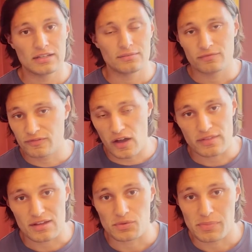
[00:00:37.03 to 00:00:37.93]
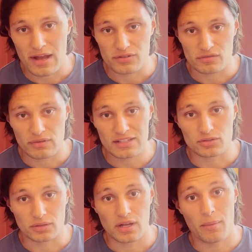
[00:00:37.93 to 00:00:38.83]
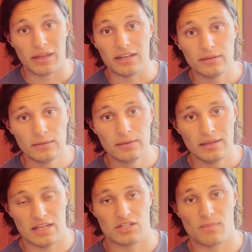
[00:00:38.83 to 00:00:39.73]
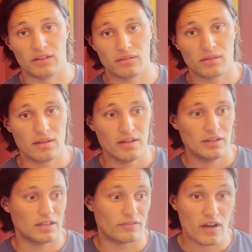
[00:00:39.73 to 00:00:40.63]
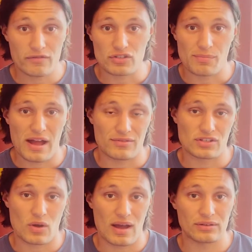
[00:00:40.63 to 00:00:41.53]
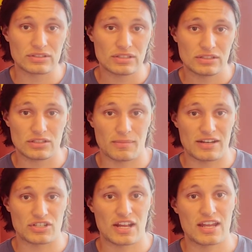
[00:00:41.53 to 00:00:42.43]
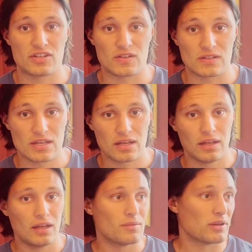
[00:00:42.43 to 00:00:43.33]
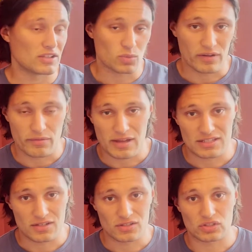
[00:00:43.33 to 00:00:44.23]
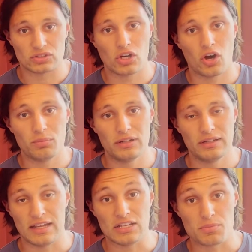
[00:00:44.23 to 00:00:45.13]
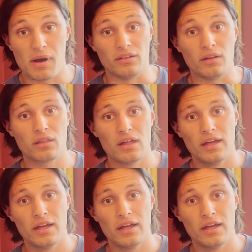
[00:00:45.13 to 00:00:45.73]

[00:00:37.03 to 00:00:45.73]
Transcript: £5,000 of rental come in each month and £500 go out to the managing agent, plus whatever maintenance on top each month,